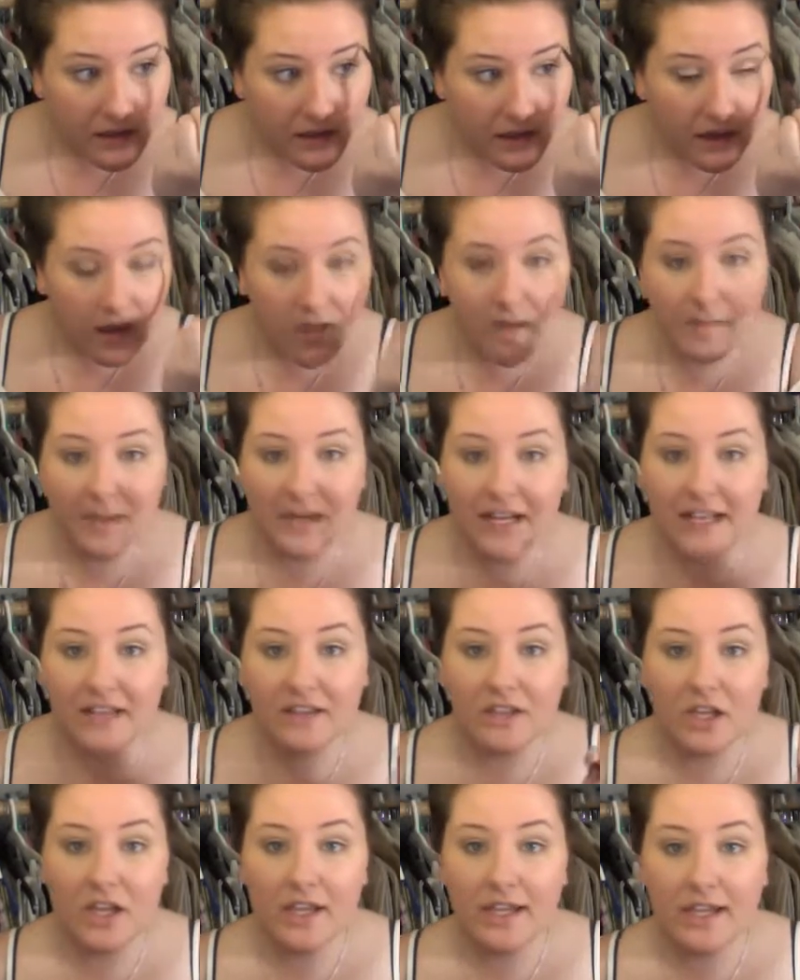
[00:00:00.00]
And I
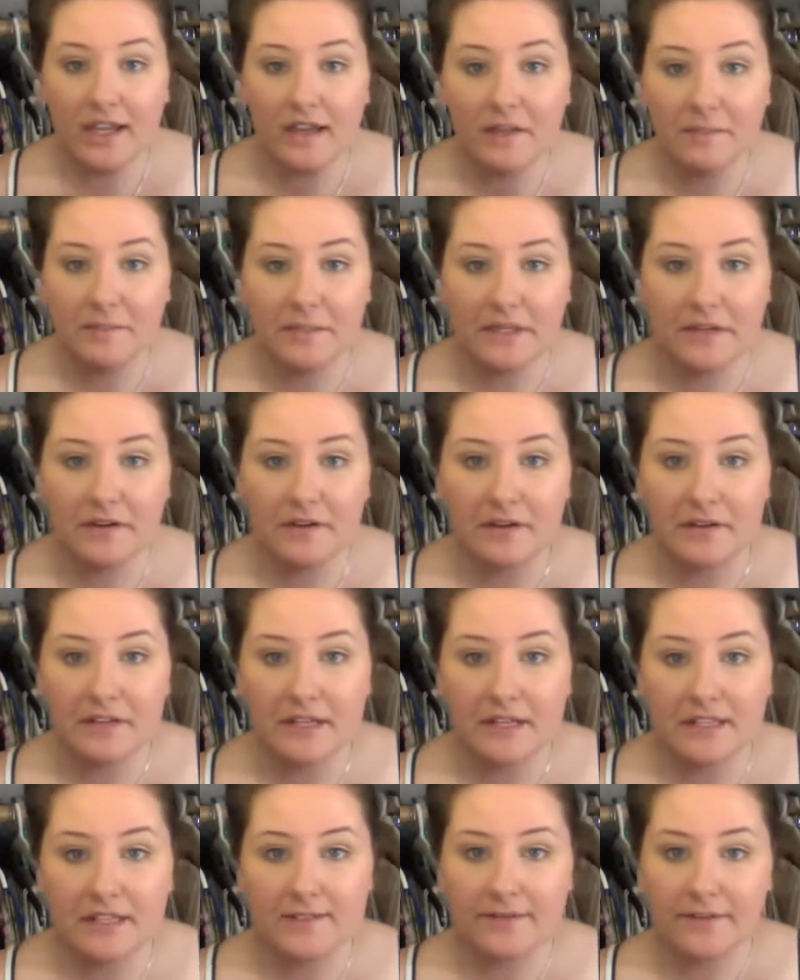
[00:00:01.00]
look in a mirror
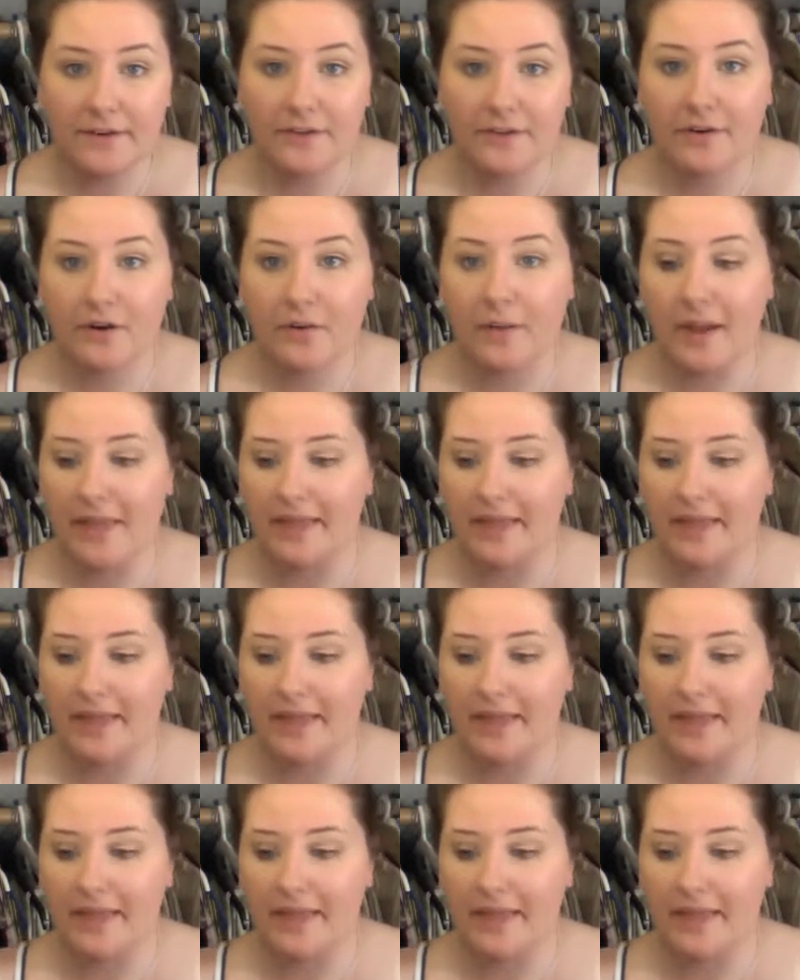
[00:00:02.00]
that's further away.